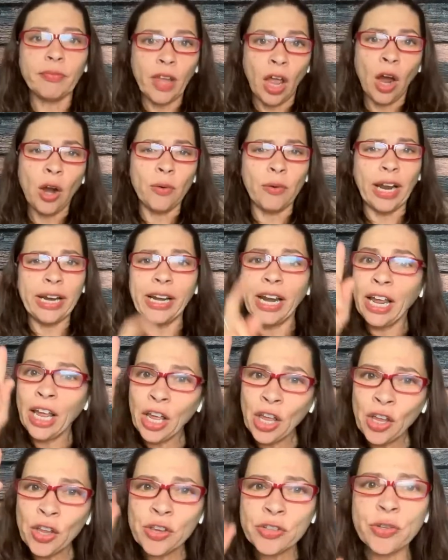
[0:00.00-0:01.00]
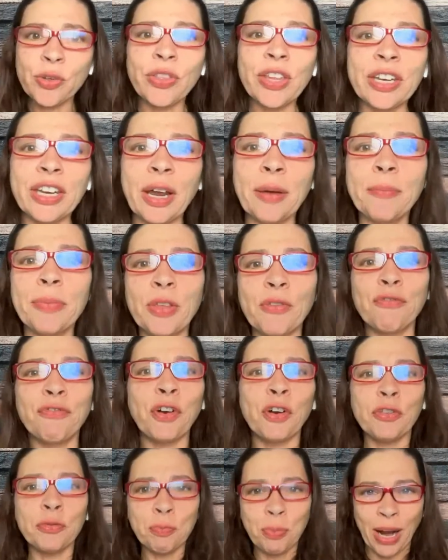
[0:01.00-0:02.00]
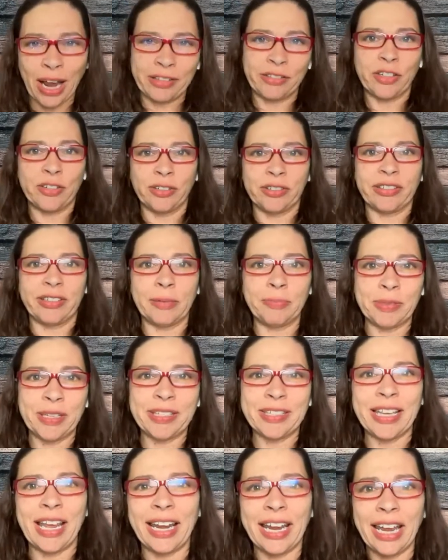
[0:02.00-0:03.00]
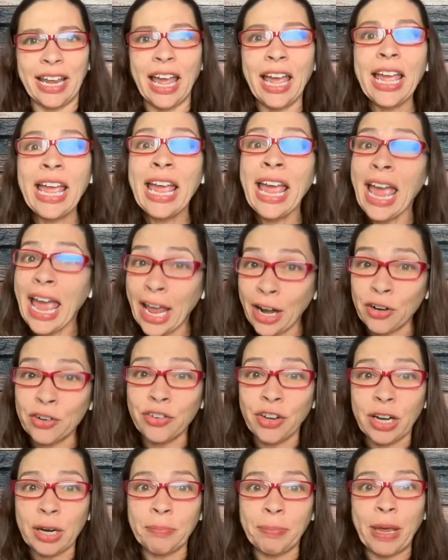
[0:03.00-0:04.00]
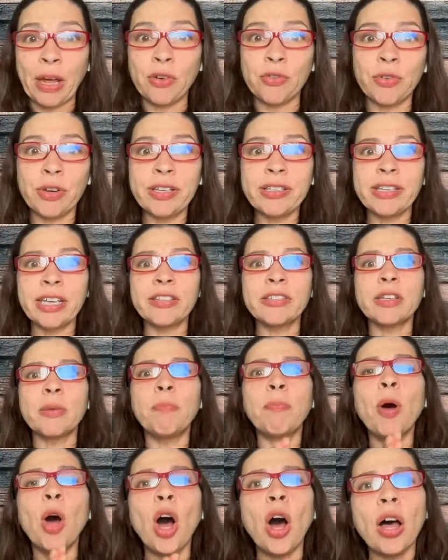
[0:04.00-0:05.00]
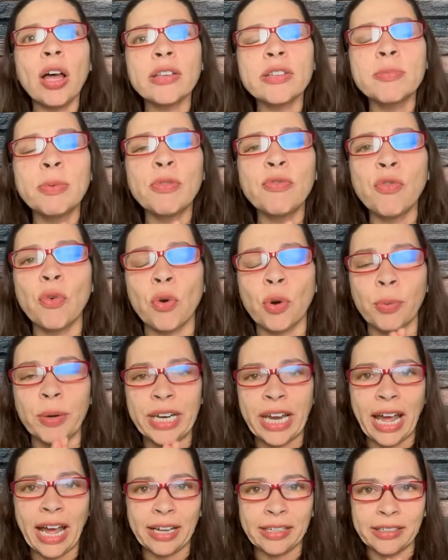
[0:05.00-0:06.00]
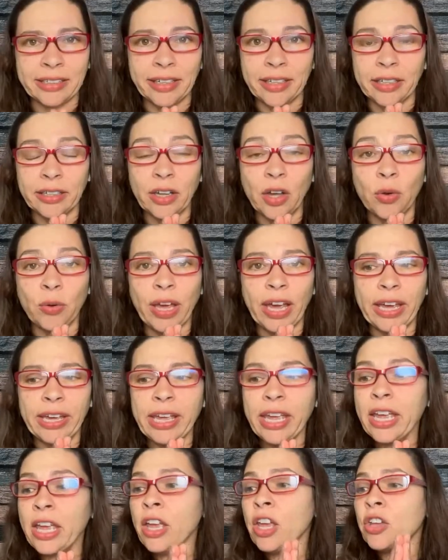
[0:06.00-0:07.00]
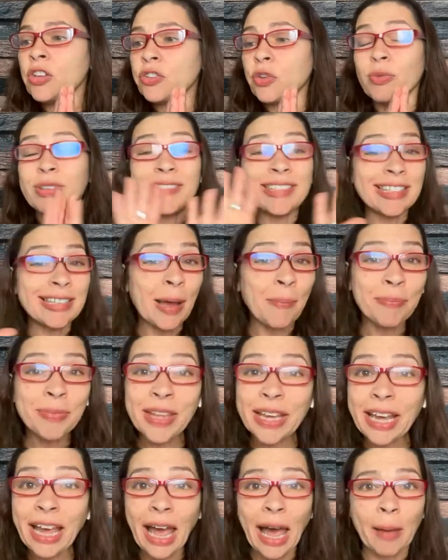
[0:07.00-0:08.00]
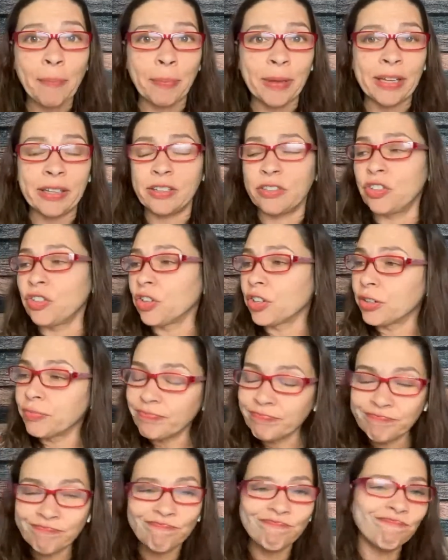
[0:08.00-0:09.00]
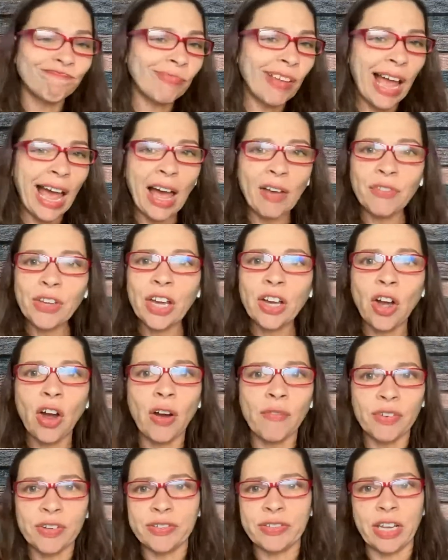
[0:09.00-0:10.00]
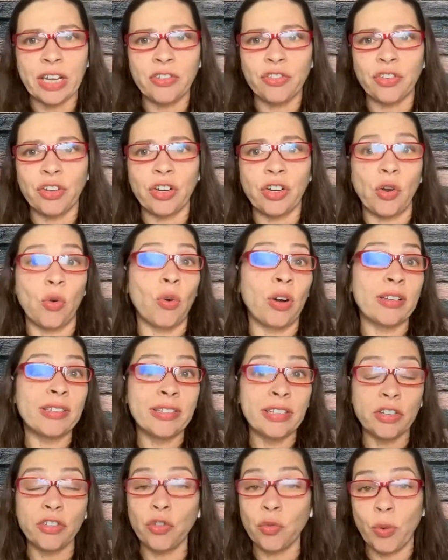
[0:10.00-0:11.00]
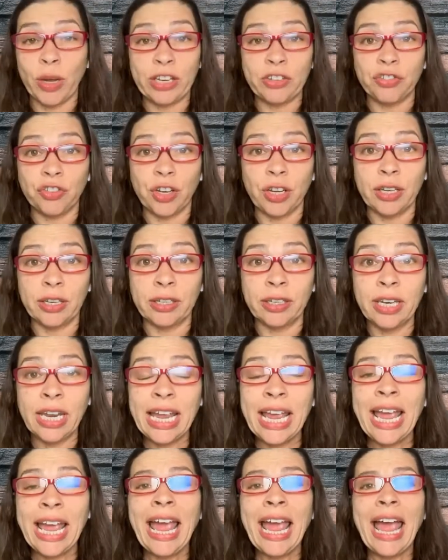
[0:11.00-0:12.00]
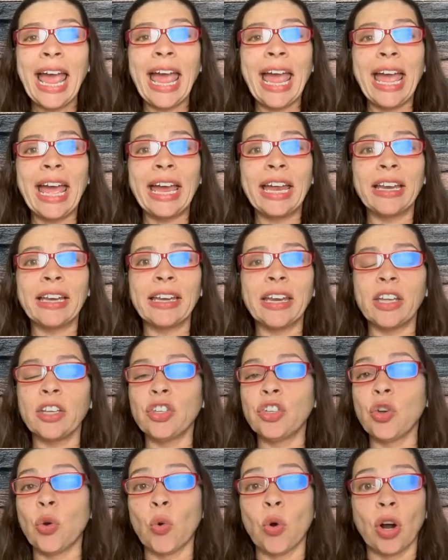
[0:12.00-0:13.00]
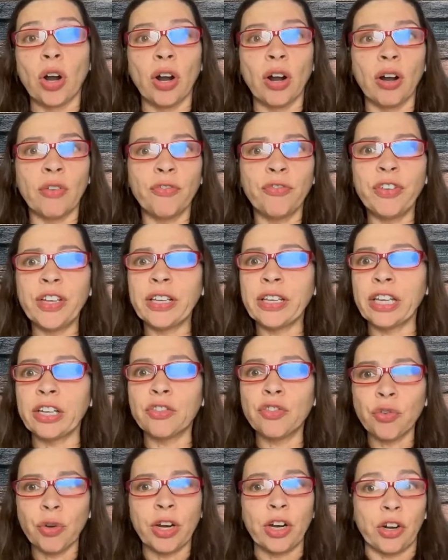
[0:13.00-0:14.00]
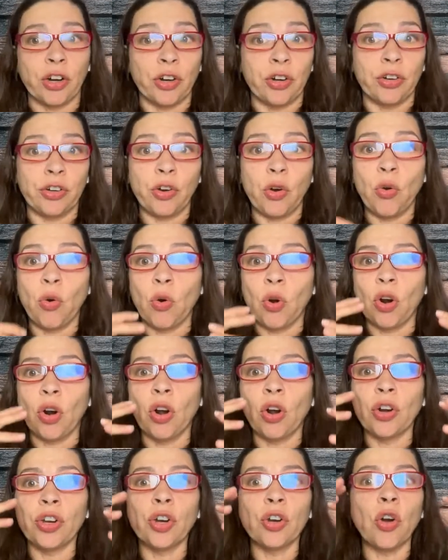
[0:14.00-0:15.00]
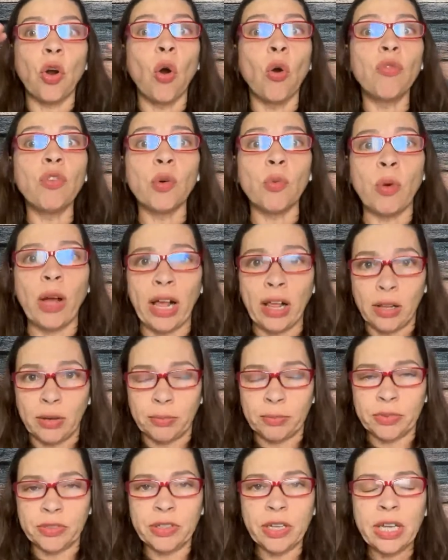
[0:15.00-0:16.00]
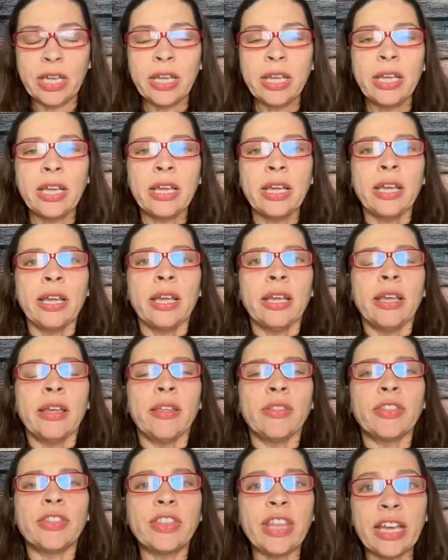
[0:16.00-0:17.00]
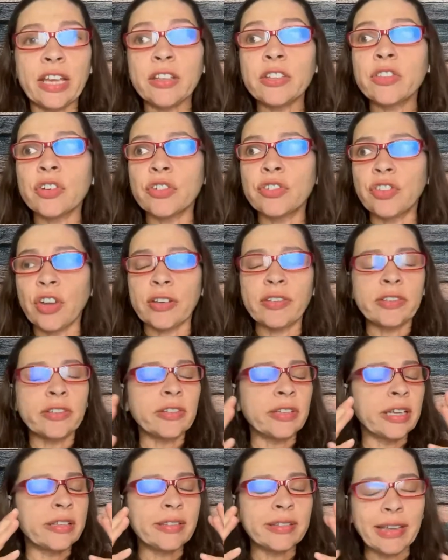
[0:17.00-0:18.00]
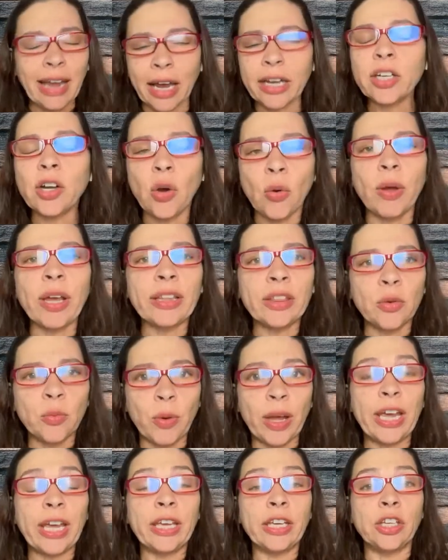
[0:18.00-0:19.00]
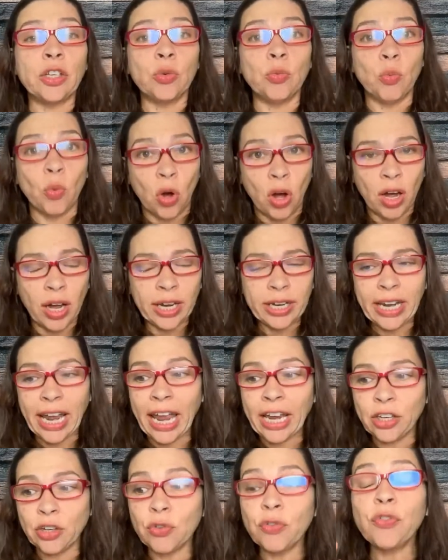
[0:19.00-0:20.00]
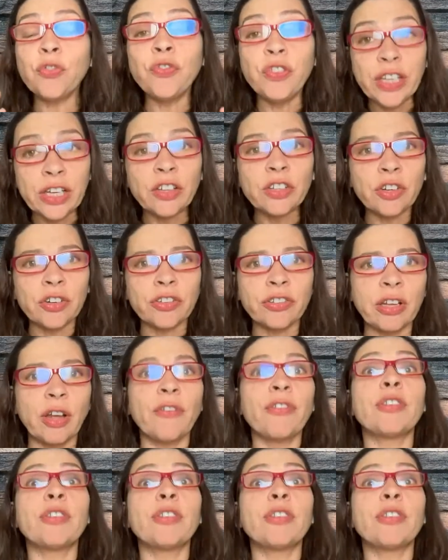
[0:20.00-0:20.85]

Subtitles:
All right. So the first practical tip to setting energetic boundaries is to pause before reacting. Okay. So something happens, you're having a conversation or a situation, and you're feeling triggered or you're overwhelmed. Things are just, it's not going the way you want, and you feel yourself